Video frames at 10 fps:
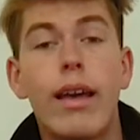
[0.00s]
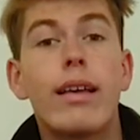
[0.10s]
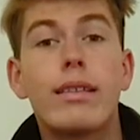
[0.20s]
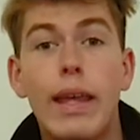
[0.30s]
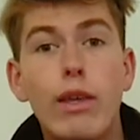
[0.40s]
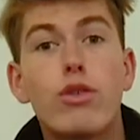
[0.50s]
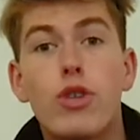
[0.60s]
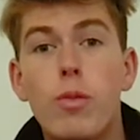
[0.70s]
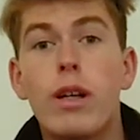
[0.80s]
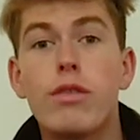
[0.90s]
Thank you
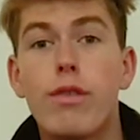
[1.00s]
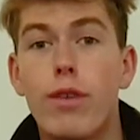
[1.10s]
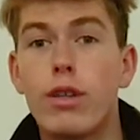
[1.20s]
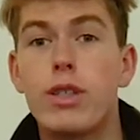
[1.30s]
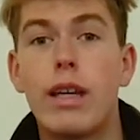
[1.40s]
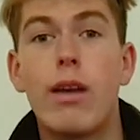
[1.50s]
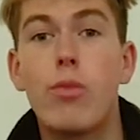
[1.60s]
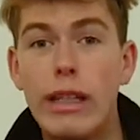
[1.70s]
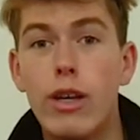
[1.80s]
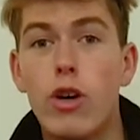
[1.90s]
so much for watching. I
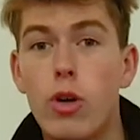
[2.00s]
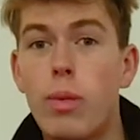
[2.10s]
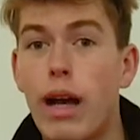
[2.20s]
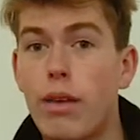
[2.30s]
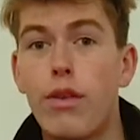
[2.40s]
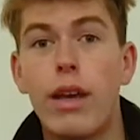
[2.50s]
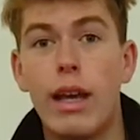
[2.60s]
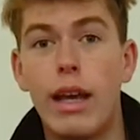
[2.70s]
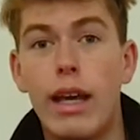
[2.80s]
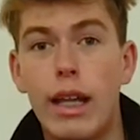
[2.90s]
really hope I've
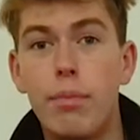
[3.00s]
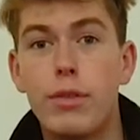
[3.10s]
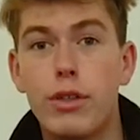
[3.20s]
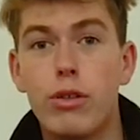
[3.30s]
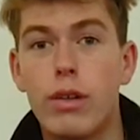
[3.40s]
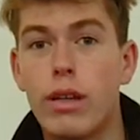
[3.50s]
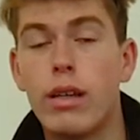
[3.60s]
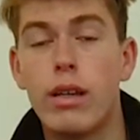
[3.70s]
helped you uh,